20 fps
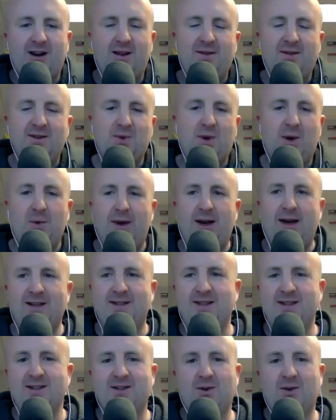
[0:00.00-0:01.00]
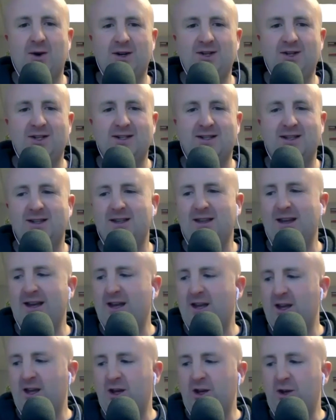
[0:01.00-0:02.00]
and that's why we ask these questions, like
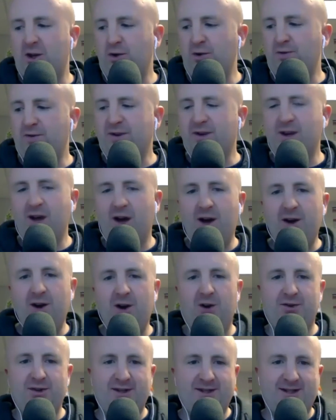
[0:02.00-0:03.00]
you've done all mm-hmm. these